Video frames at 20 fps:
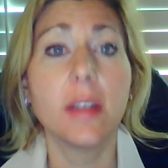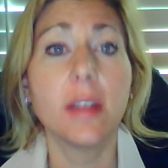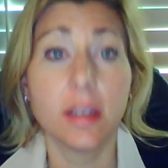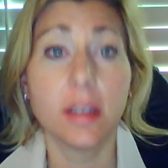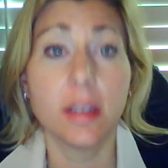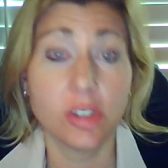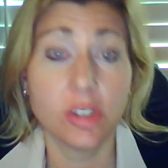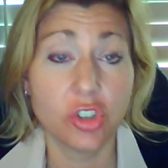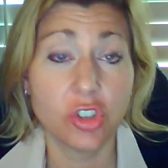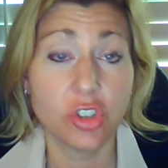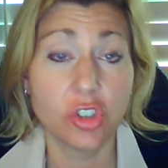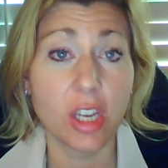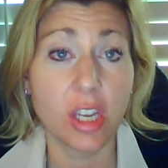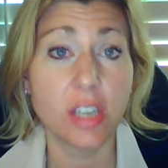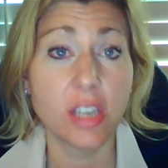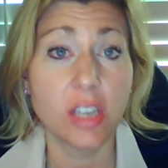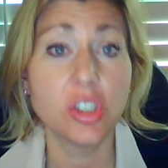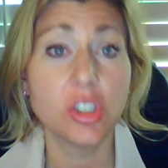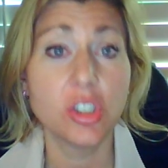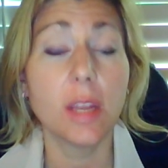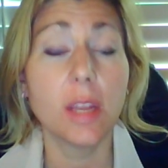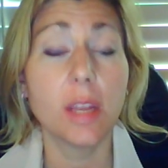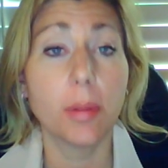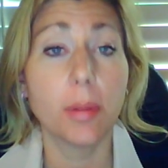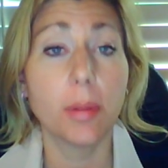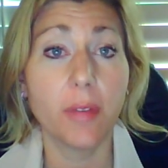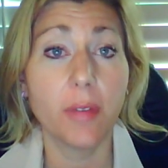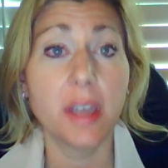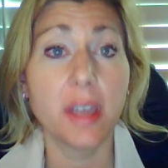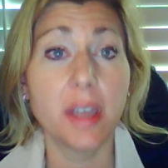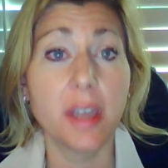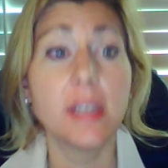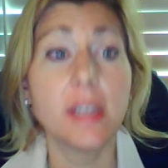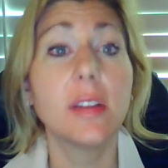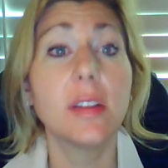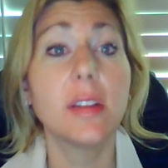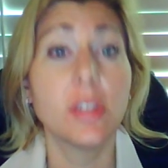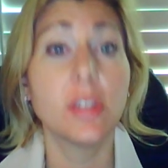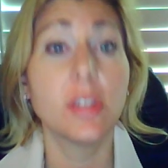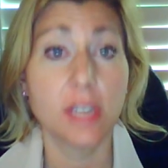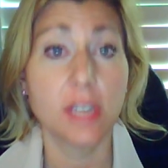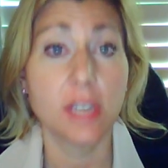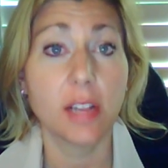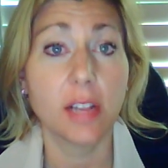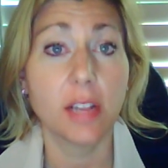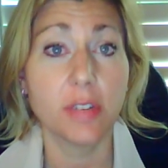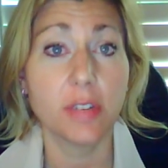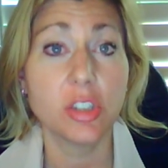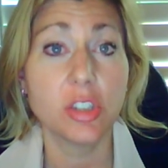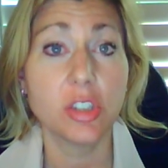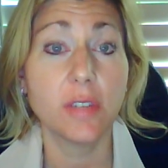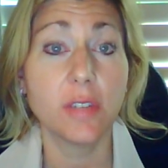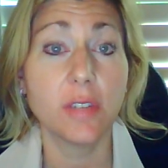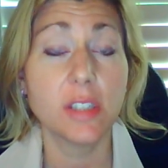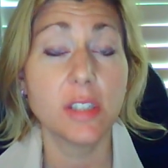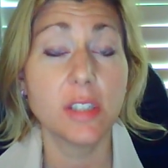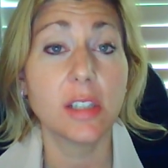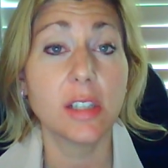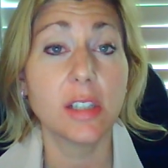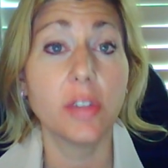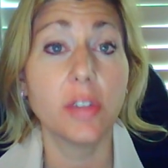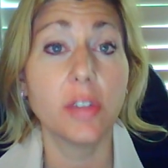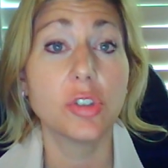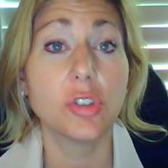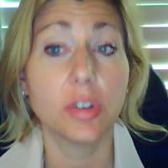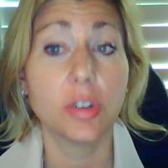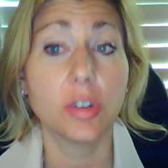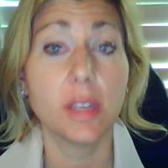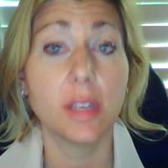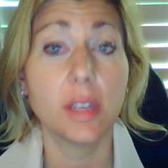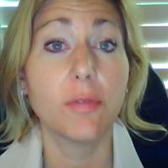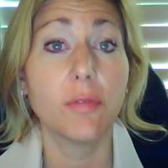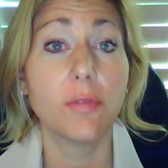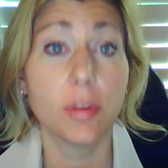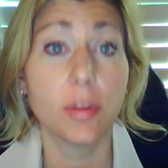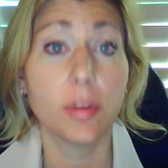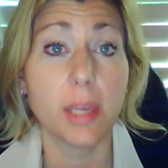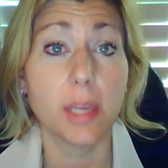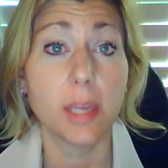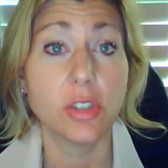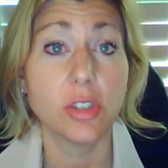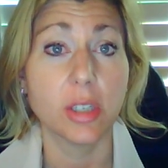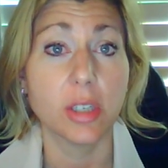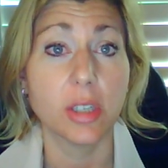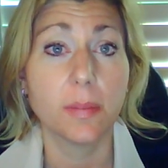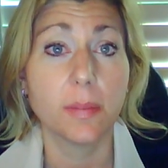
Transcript: exchanged and provided their declaration of disclosure information.